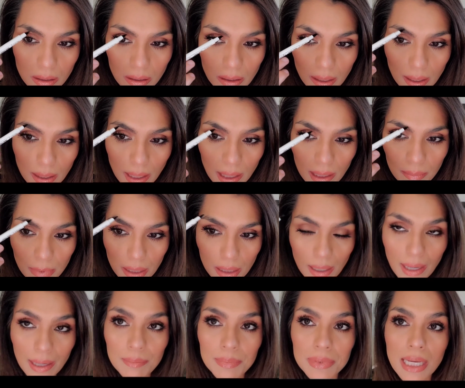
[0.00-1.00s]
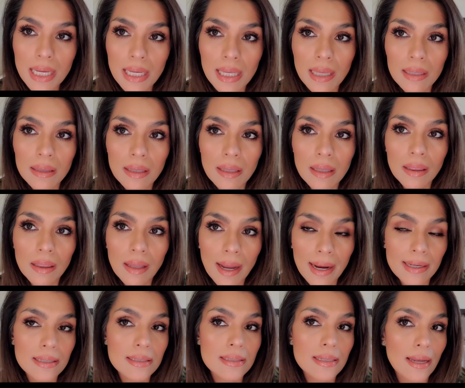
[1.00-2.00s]
And I mean, I'm taking the
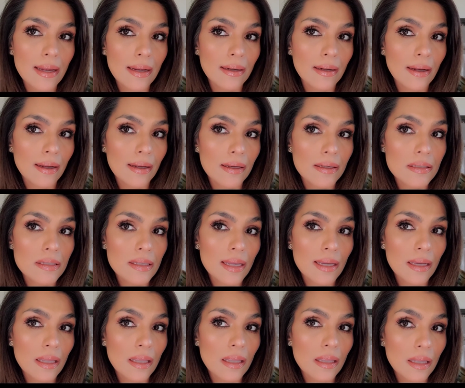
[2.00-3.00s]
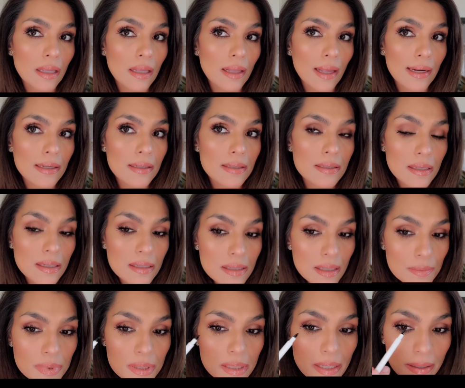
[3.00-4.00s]
lightest hand, guys, like the lightest, because
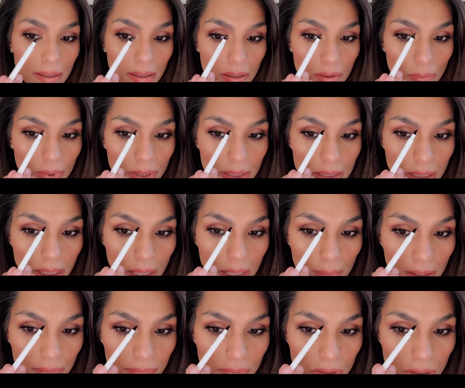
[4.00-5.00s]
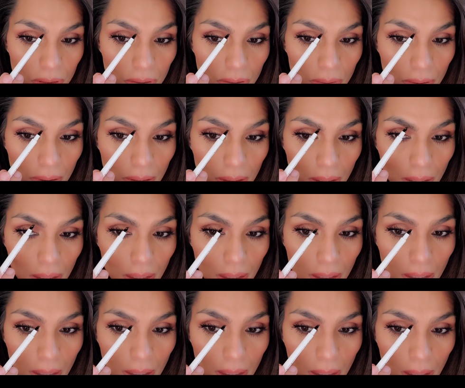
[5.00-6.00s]
I'm scared. I don't want it to come off too
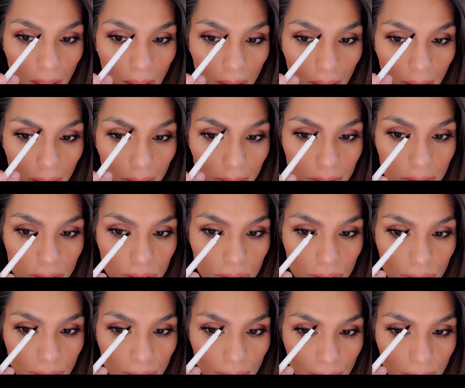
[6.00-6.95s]
harsh.